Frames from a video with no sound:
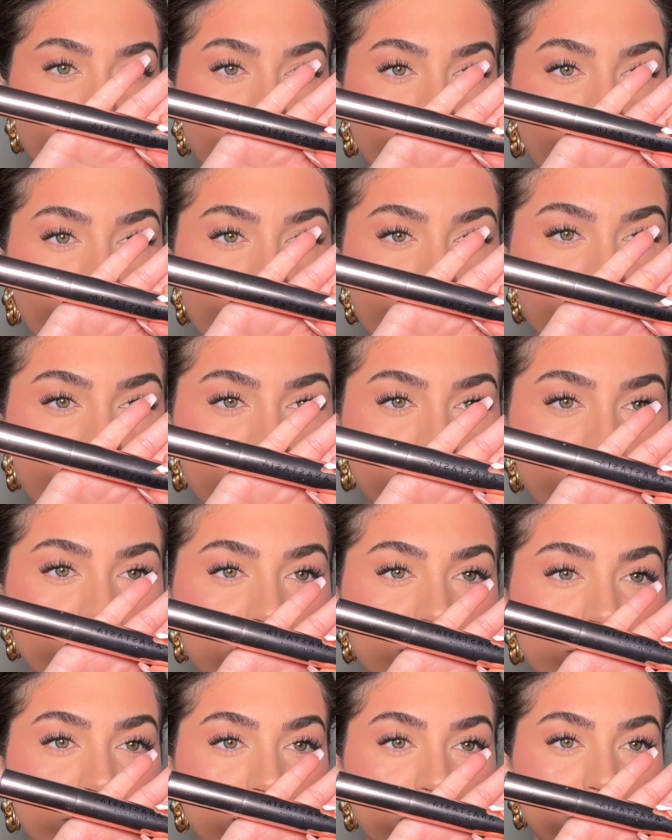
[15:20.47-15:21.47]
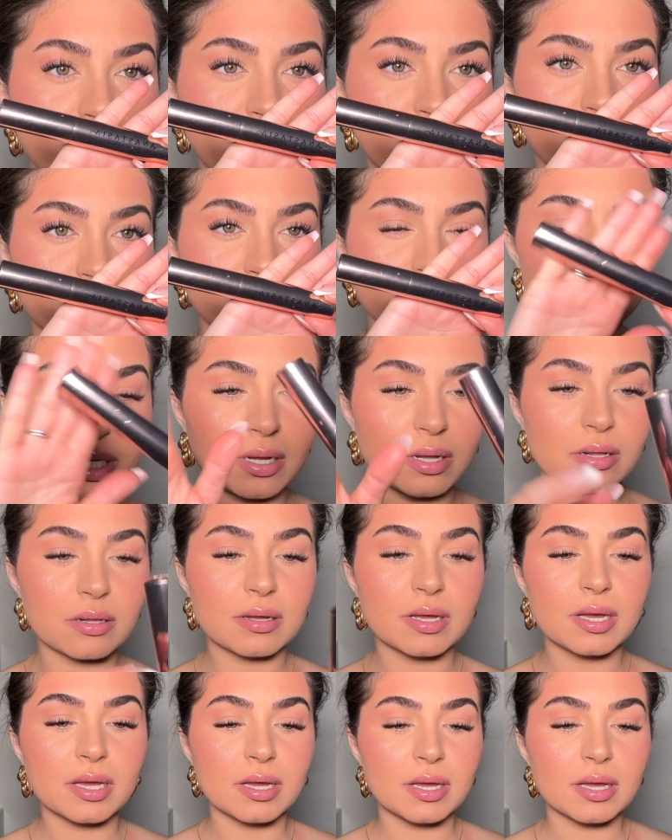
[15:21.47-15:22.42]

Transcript: Anastasia brow gel.